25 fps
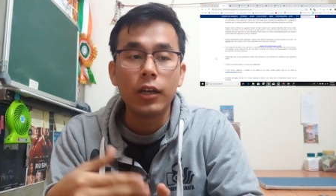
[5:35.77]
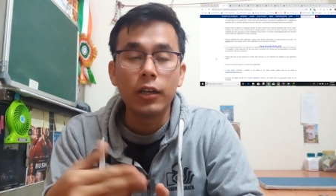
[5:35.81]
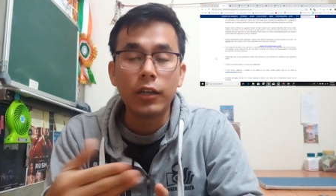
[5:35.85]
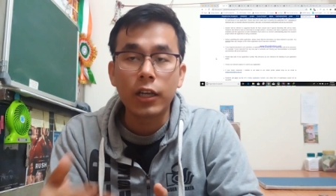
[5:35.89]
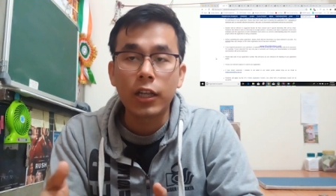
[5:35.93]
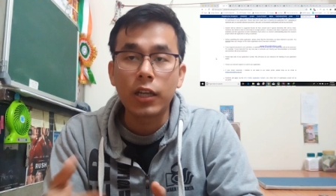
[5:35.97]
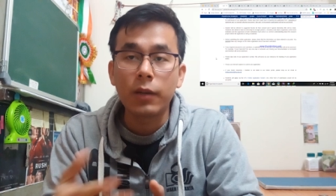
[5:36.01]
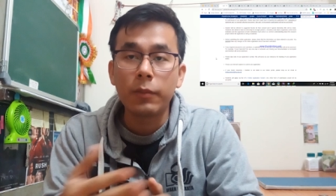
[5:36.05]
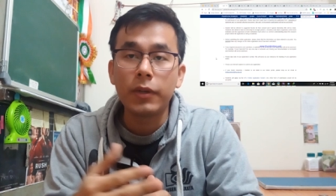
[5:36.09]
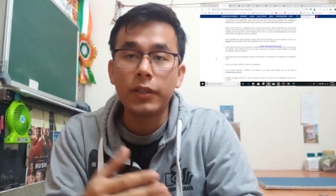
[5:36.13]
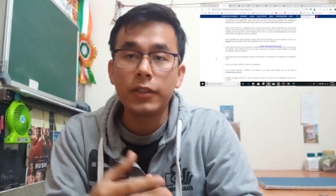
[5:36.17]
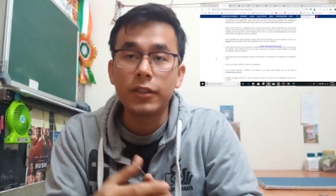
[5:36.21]

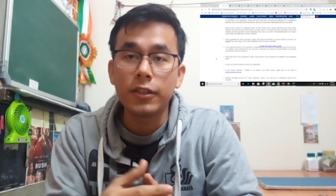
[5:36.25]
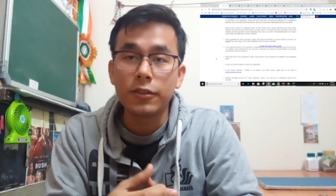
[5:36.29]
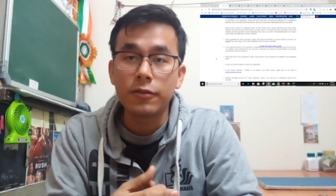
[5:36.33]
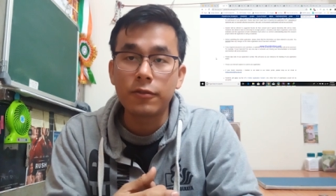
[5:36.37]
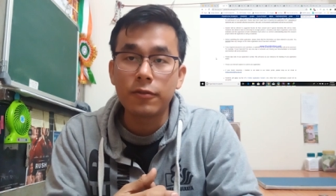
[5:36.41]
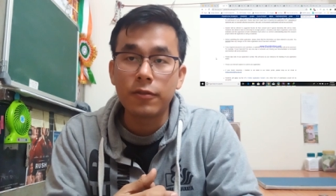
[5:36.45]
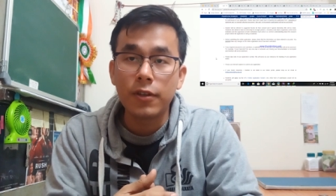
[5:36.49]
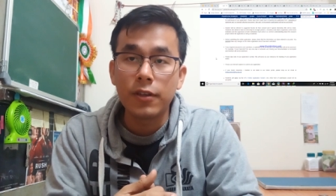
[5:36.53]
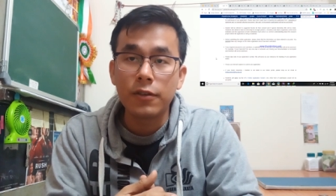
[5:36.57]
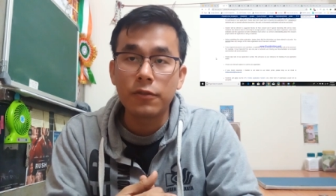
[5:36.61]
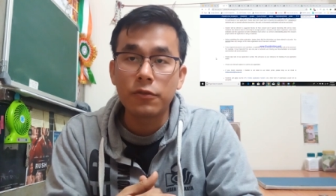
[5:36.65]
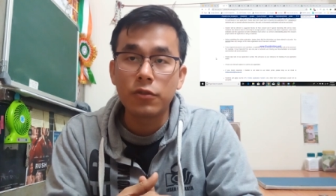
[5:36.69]
recommend the
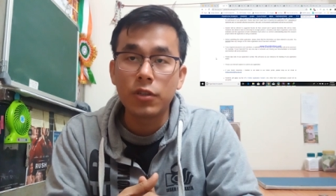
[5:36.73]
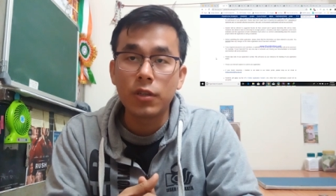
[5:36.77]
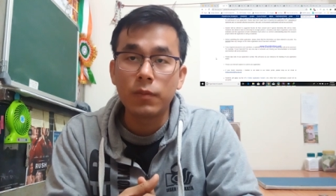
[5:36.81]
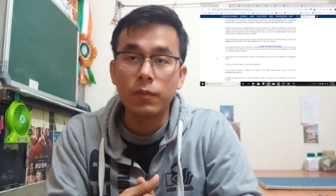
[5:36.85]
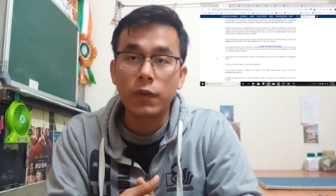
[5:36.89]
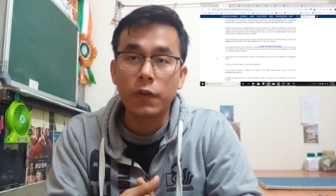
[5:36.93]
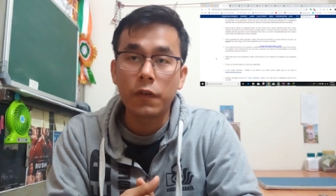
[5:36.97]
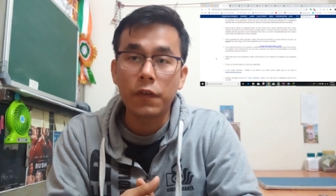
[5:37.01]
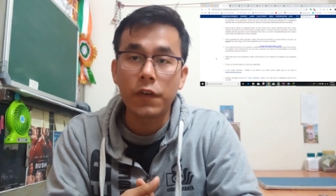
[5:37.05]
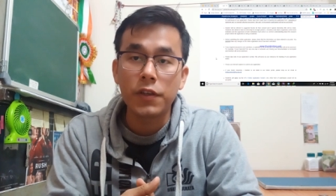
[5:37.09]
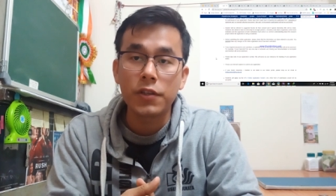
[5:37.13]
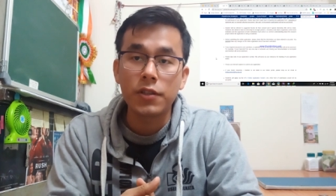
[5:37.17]
students to the
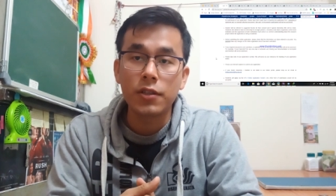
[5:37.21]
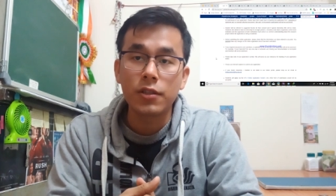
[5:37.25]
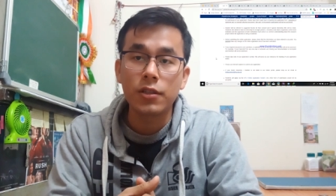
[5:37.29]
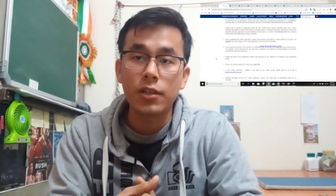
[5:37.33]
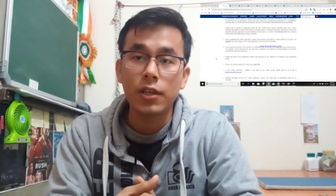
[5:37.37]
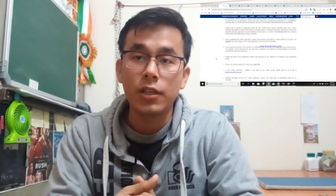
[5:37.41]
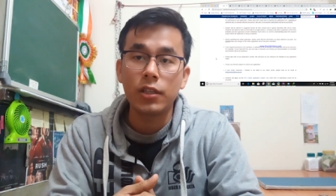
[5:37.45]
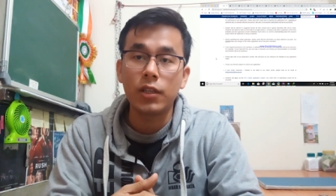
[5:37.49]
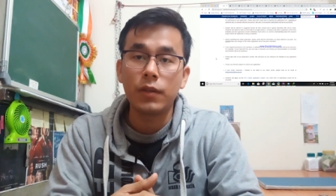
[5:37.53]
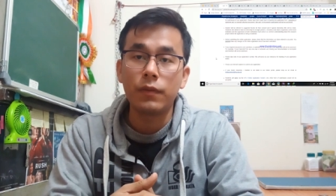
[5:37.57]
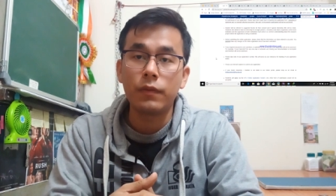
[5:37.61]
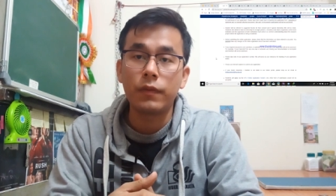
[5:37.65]
professors,
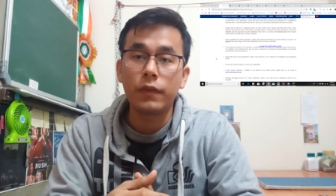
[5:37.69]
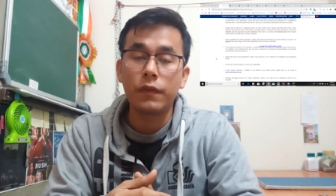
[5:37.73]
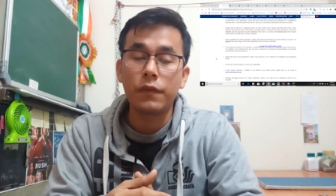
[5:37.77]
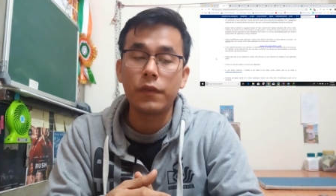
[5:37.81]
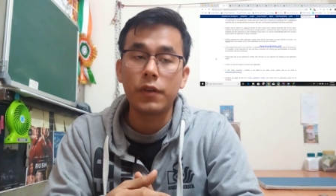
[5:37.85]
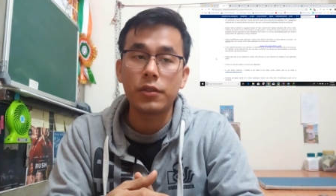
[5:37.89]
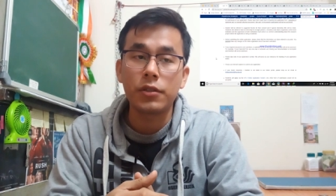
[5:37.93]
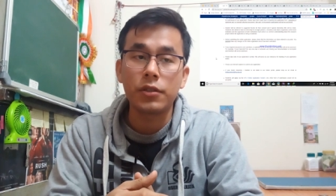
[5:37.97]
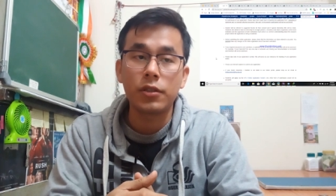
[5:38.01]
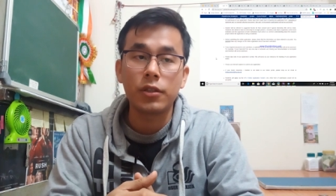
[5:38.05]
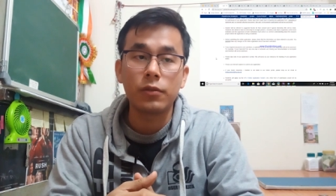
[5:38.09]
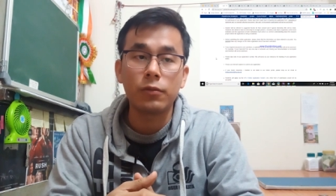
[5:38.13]
and the
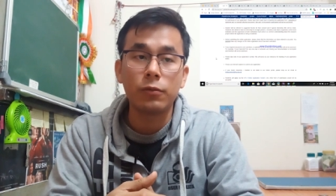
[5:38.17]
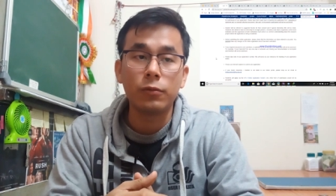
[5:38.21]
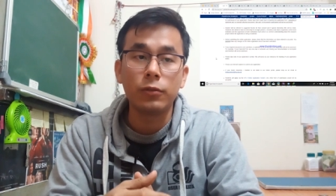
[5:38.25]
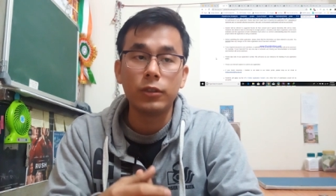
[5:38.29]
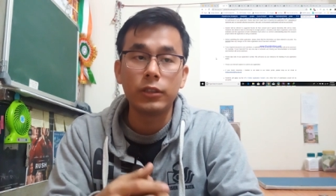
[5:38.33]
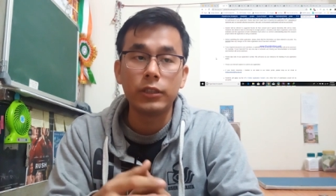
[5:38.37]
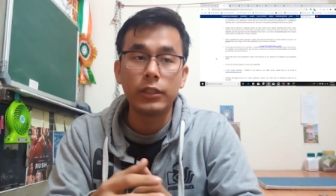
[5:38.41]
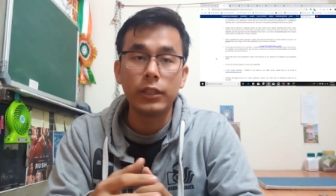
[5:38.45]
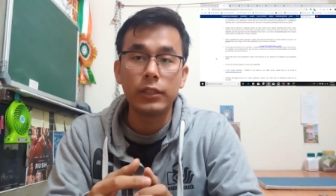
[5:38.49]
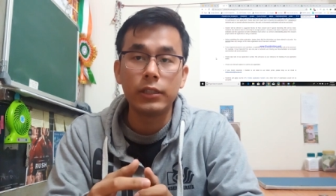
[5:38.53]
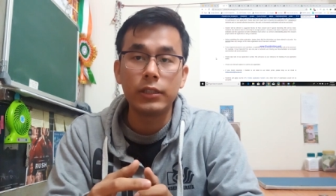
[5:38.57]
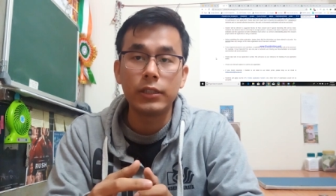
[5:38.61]
professor
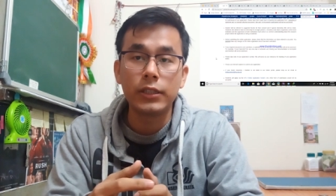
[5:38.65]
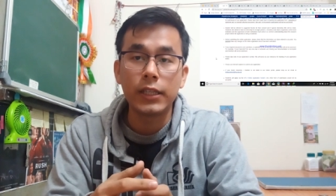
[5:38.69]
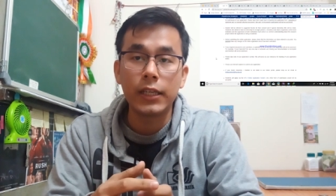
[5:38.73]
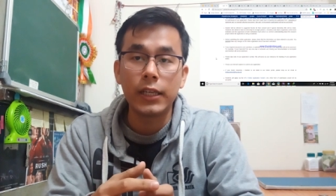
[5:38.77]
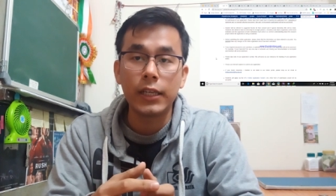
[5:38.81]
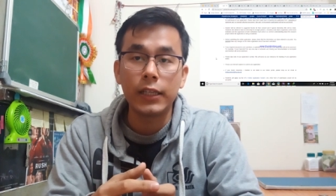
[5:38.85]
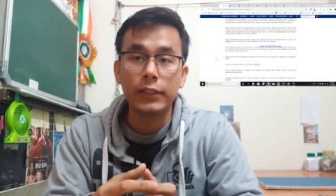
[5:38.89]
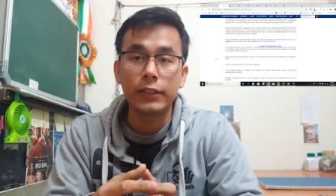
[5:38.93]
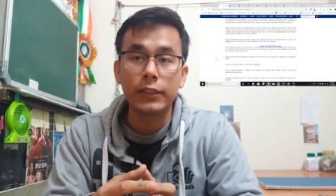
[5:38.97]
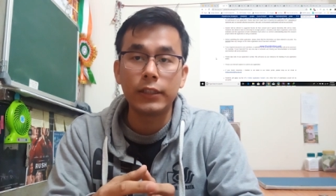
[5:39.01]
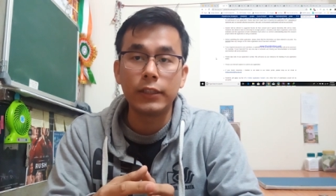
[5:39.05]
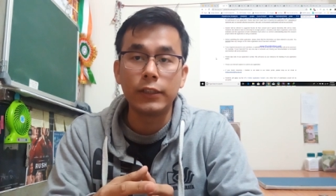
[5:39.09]
will then
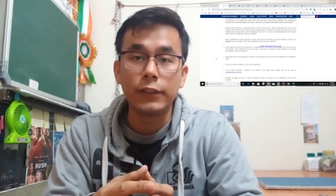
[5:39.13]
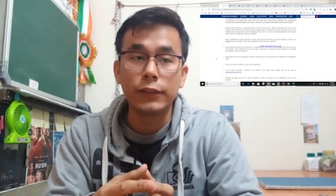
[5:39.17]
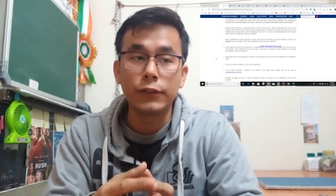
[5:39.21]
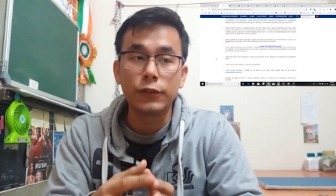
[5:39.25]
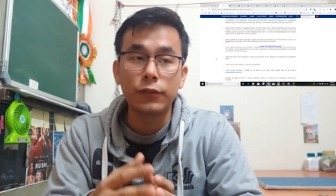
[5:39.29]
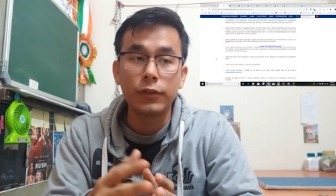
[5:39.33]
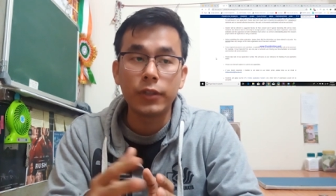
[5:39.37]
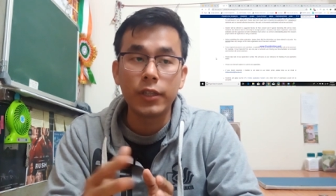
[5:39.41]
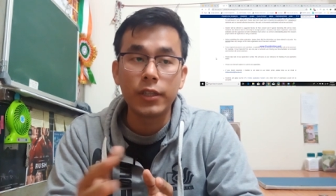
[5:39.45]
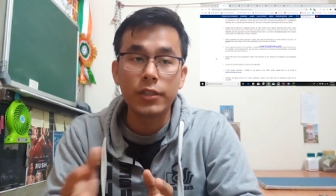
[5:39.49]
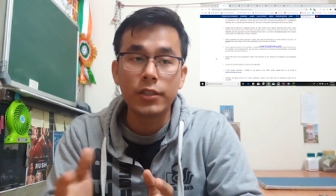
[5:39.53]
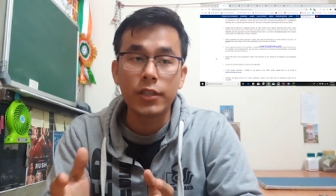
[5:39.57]
select the
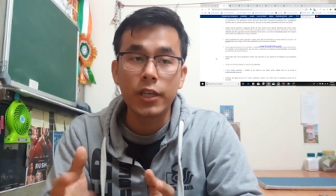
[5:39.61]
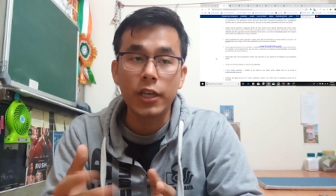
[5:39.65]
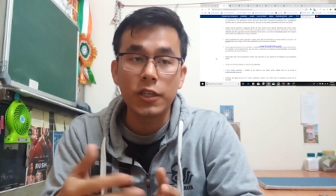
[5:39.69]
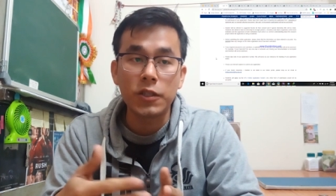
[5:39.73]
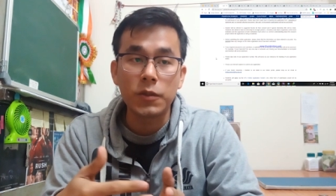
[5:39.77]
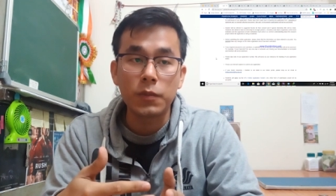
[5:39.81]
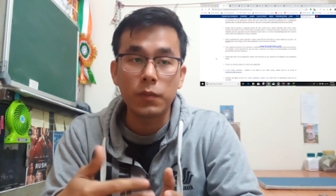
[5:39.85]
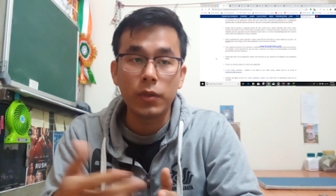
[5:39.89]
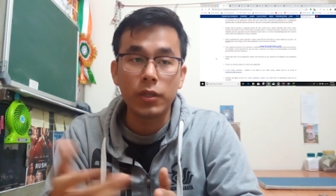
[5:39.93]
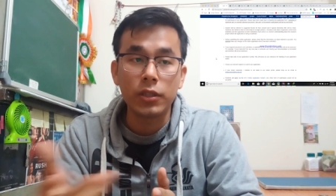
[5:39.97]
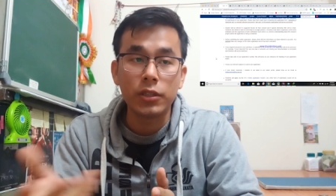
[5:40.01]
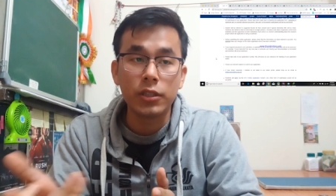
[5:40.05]
students
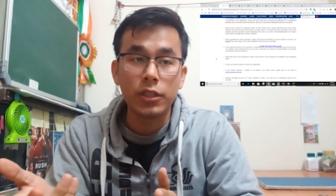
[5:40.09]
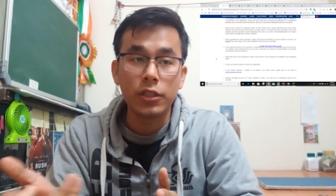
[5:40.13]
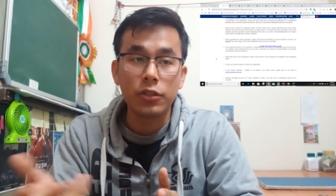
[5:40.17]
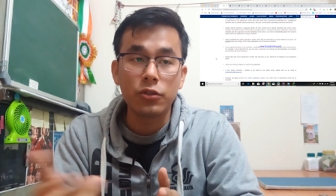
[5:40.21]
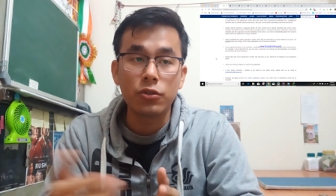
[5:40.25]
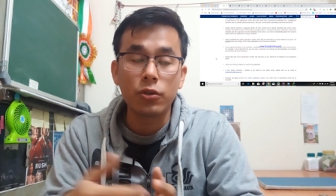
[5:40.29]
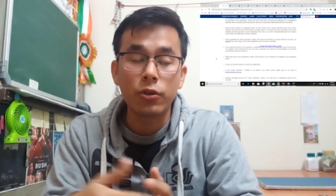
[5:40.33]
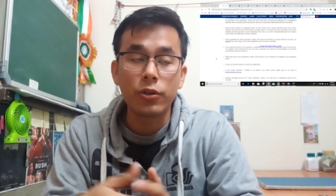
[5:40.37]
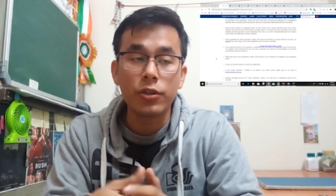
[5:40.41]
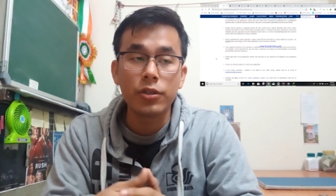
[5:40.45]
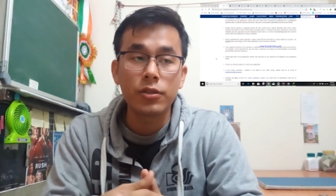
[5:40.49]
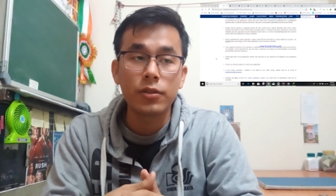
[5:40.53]
as per their
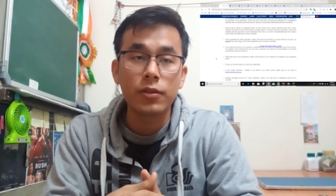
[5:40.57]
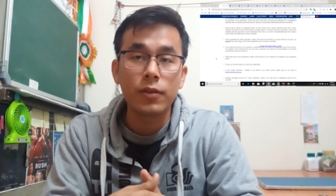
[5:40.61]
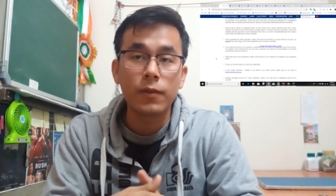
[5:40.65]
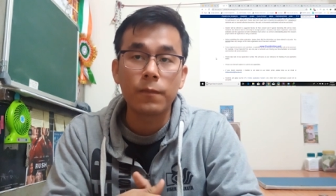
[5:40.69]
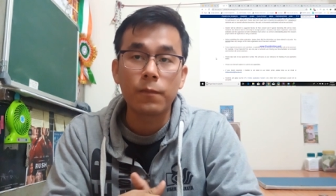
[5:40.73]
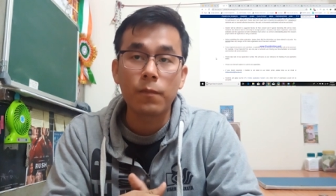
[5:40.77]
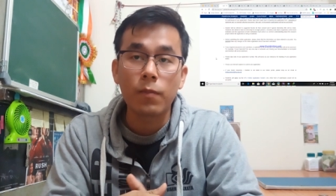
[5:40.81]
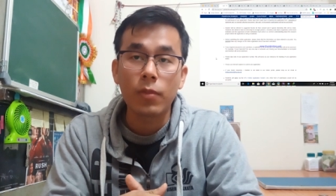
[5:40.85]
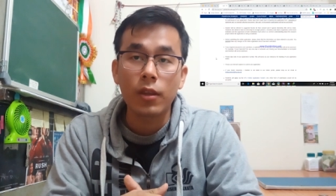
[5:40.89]
choice.